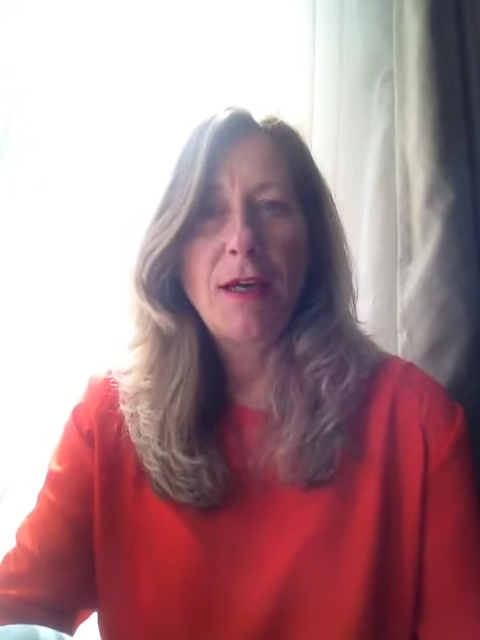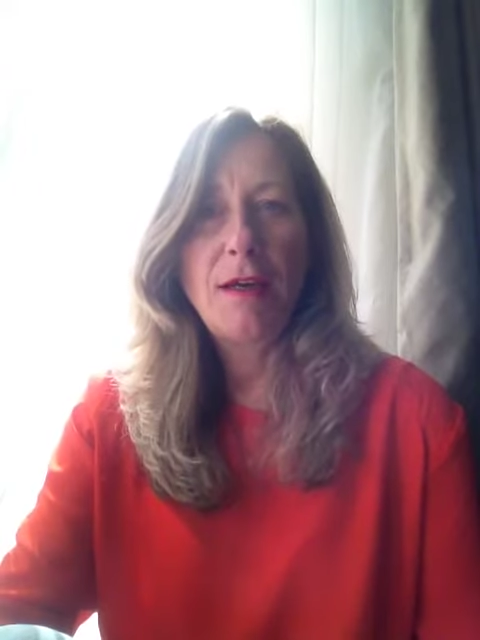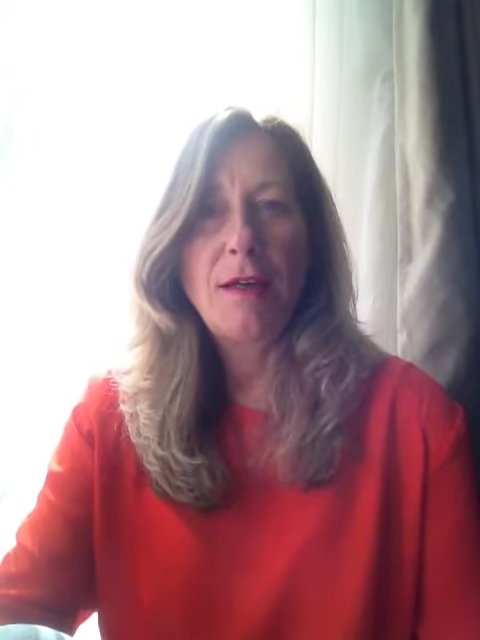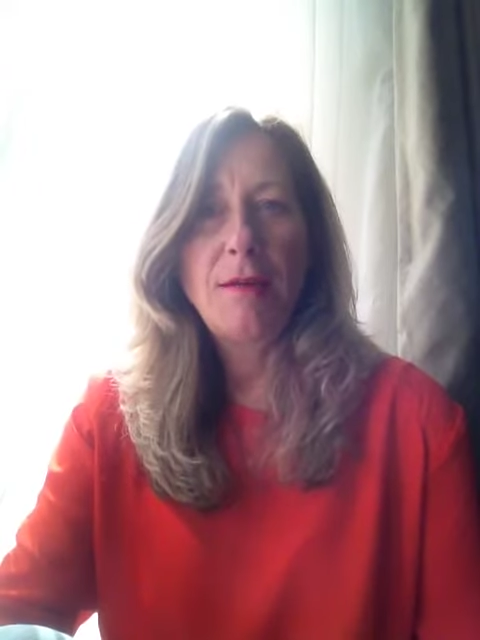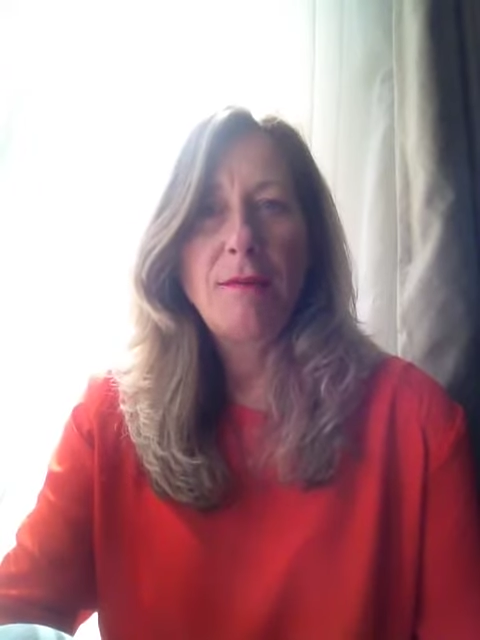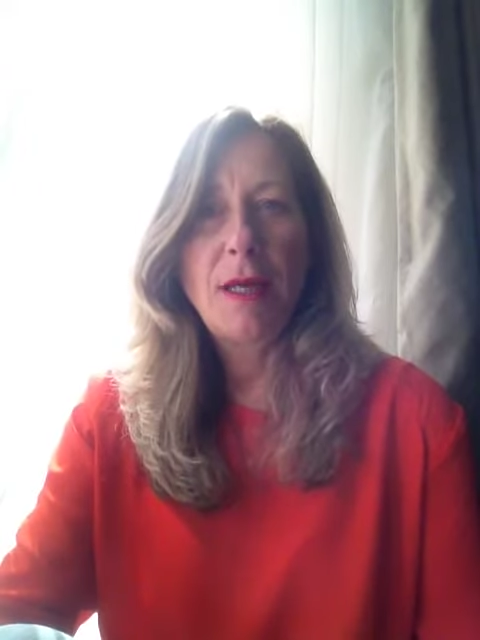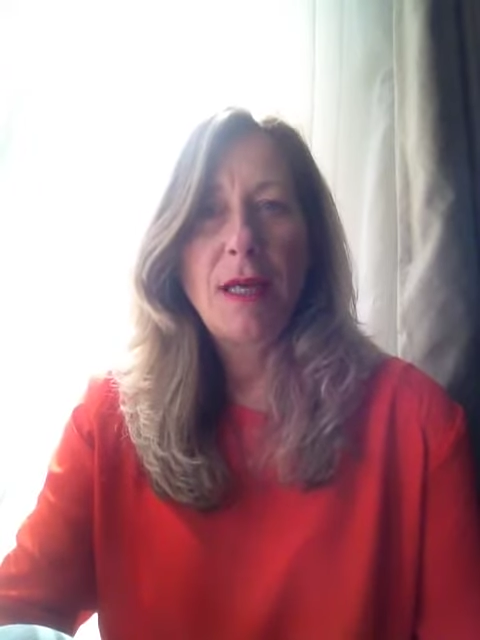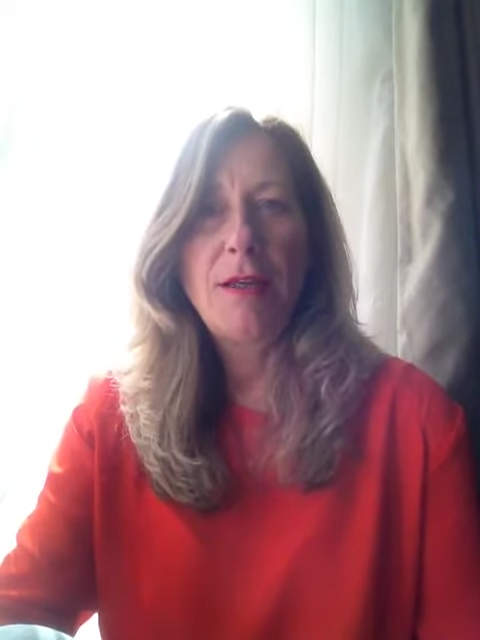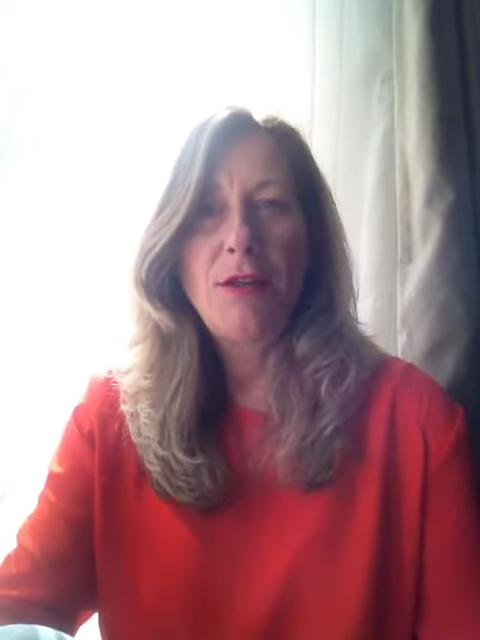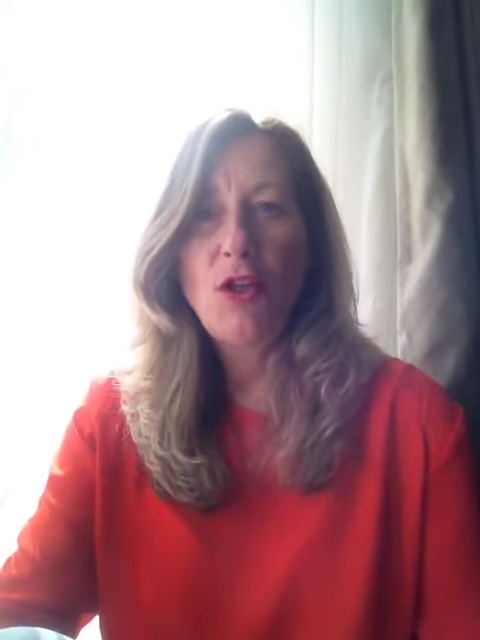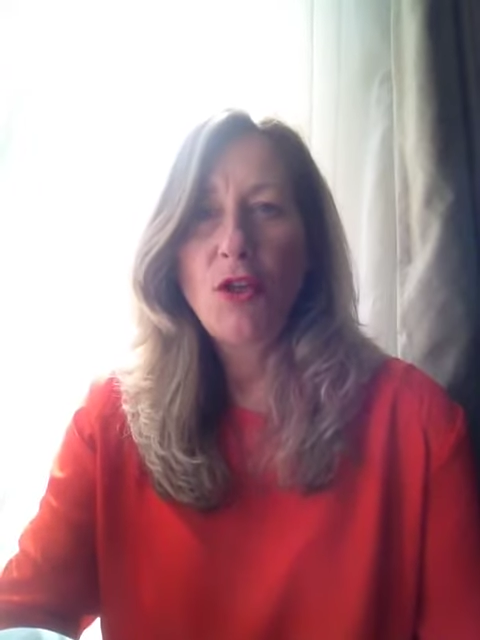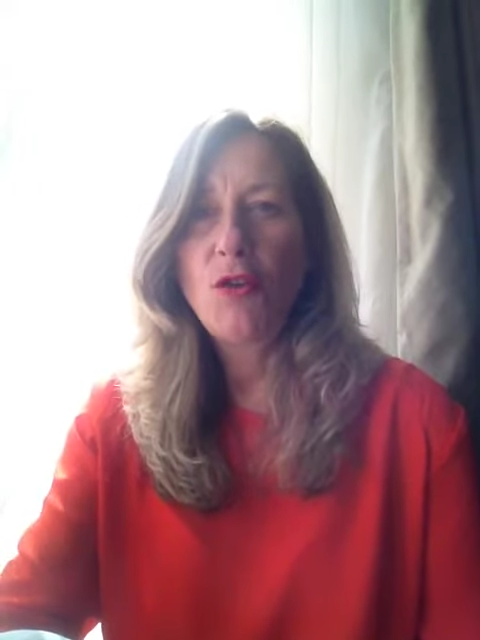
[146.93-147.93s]
um, and
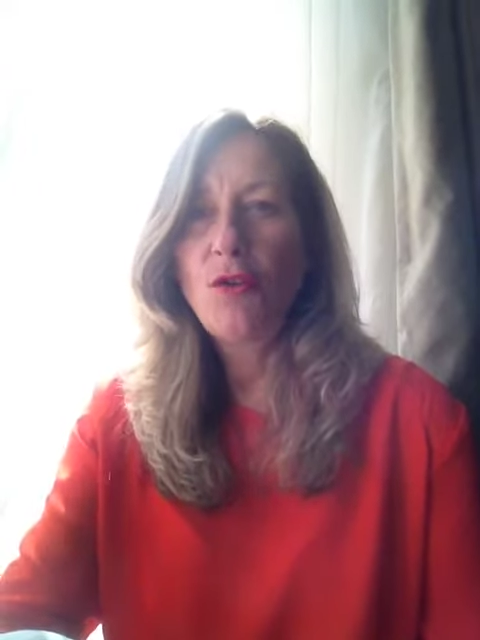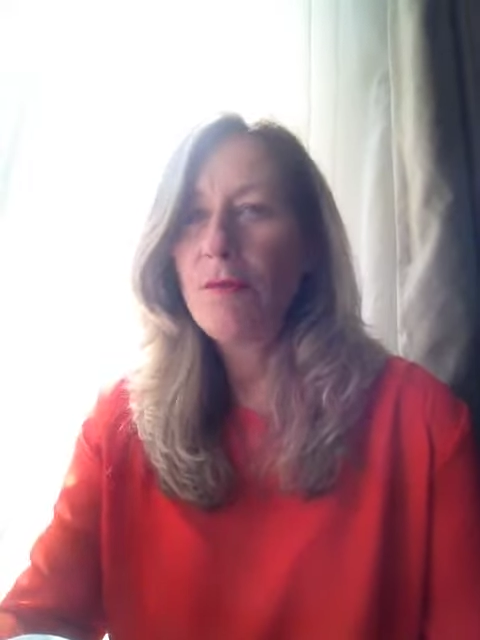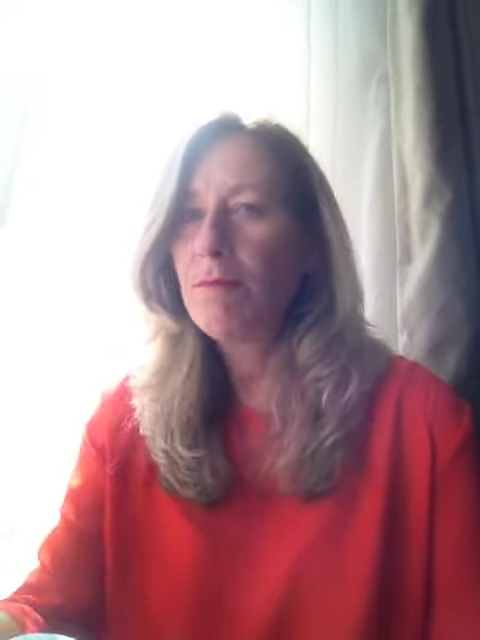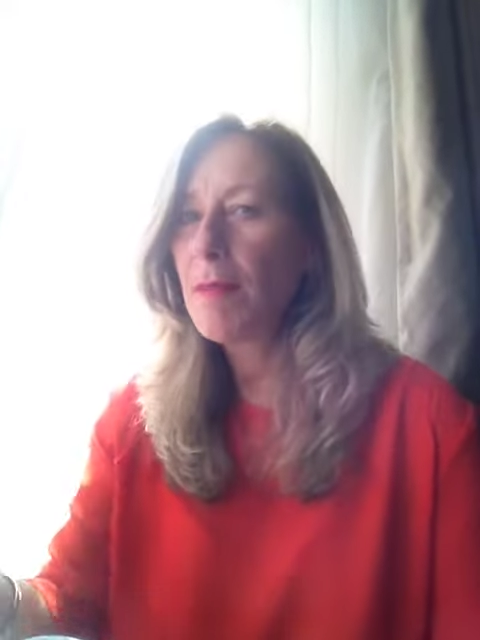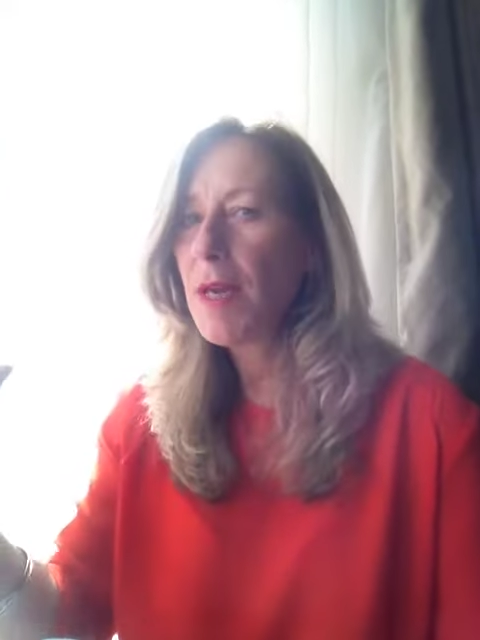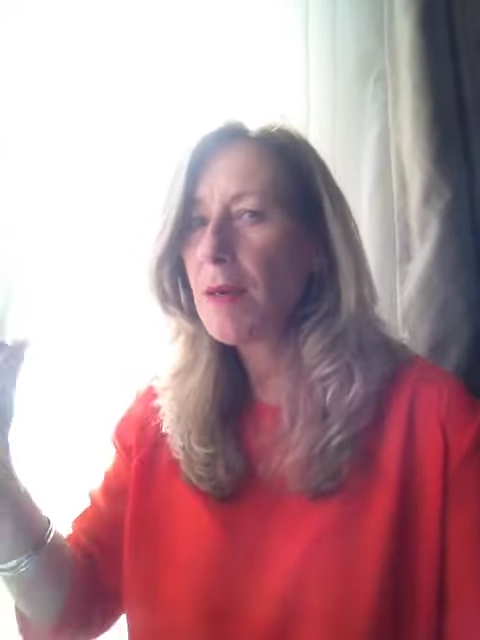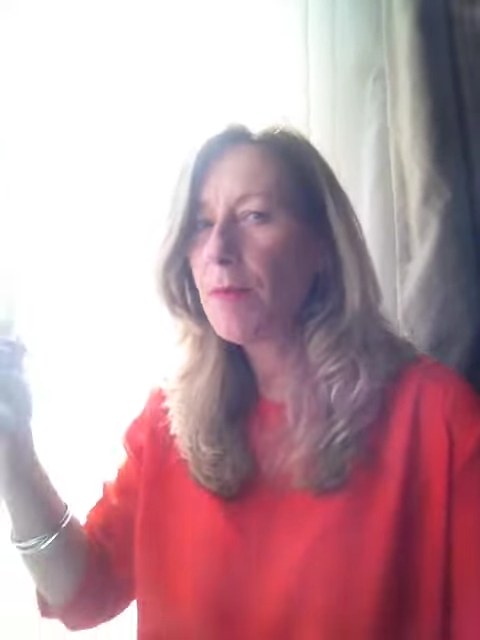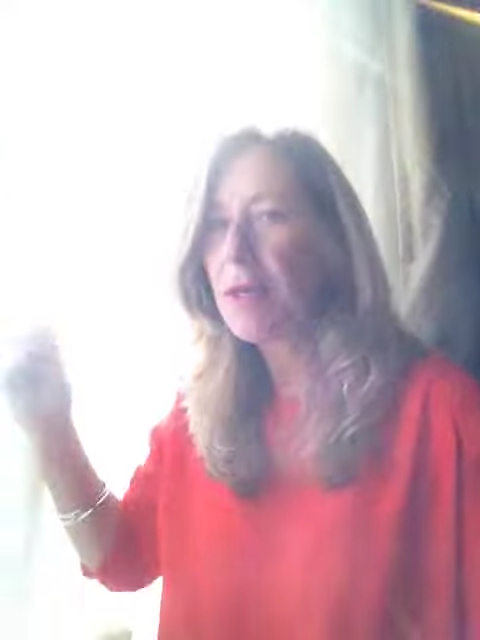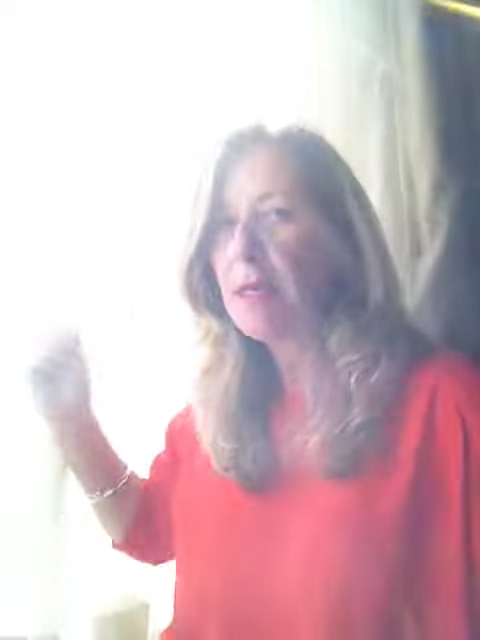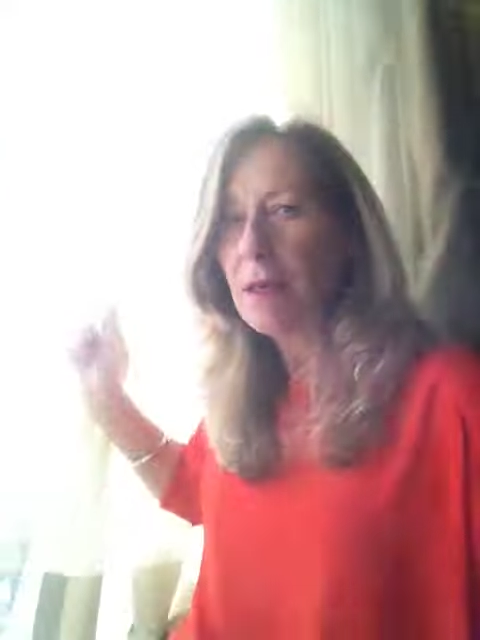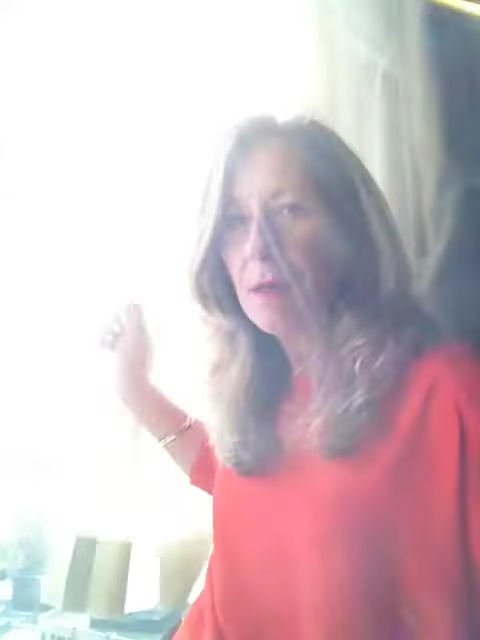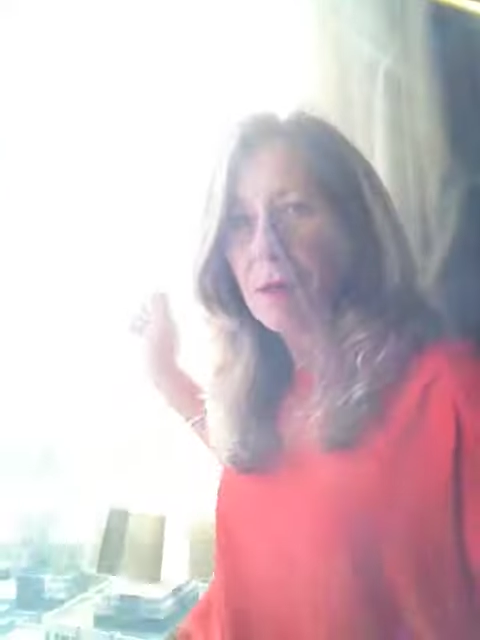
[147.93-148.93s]
you maybe